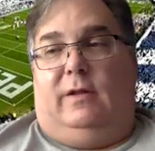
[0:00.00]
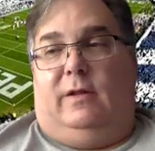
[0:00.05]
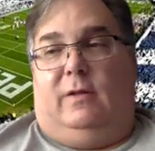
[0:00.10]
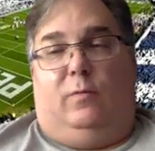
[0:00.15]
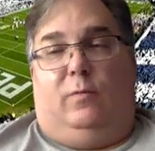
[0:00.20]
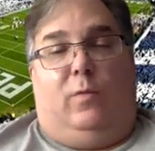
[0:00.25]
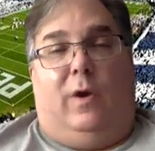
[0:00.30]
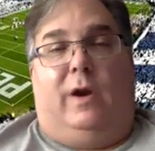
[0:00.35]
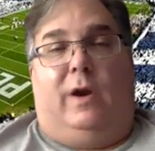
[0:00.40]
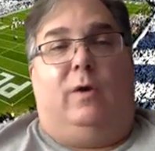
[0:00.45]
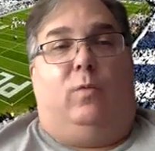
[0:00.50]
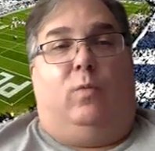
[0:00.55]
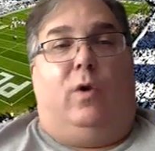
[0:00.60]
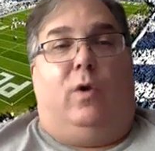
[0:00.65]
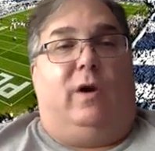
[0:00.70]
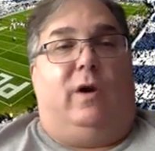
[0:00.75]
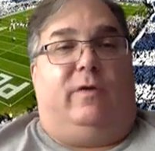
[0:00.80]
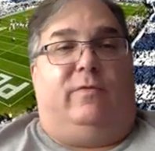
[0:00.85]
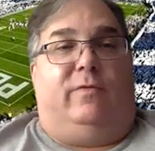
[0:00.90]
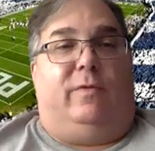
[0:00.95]
that wanted
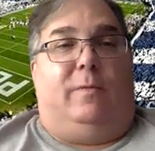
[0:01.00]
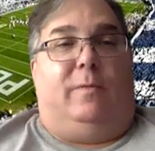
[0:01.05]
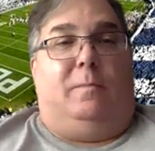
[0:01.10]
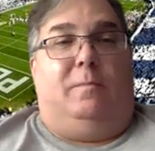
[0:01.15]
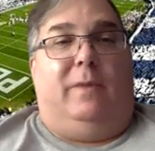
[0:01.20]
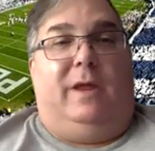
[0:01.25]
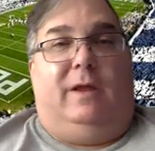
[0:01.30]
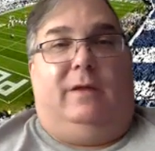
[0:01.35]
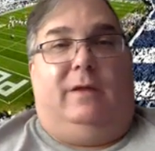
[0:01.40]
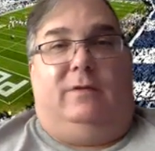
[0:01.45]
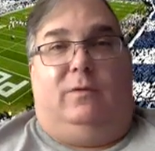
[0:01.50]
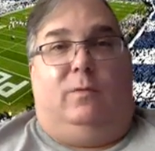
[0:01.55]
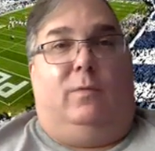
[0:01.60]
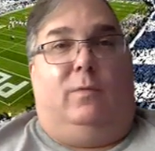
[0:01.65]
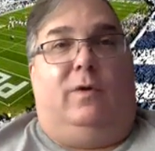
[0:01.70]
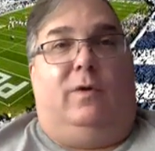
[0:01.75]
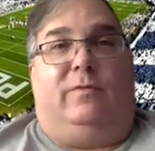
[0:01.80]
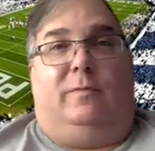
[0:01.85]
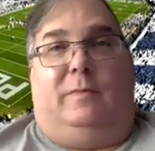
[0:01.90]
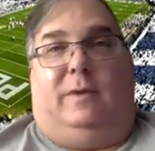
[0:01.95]
work from me to
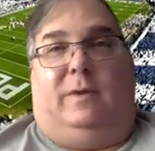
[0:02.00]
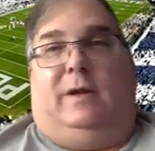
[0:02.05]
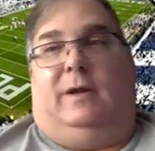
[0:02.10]
work for me.